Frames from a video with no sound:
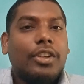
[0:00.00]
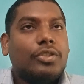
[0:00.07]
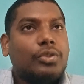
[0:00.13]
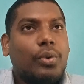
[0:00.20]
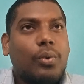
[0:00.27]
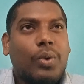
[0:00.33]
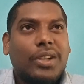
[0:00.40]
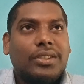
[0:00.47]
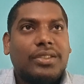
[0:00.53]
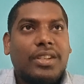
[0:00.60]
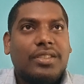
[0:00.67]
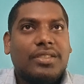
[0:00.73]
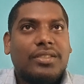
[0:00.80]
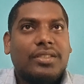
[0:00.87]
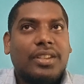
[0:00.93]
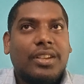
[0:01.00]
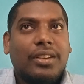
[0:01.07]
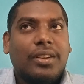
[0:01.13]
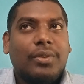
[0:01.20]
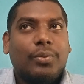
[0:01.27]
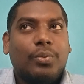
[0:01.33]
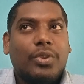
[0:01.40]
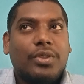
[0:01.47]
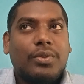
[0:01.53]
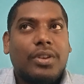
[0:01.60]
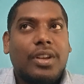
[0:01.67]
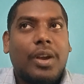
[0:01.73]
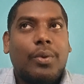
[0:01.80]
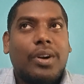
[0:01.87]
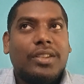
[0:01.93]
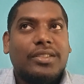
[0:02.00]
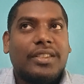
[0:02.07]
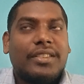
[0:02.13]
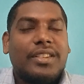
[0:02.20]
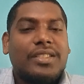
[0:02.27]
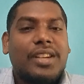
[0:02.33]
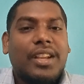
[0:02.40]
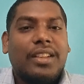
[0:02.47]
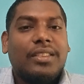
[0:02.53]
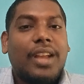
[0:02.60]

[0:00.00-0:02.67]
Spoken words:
So one such thing which I was interested in,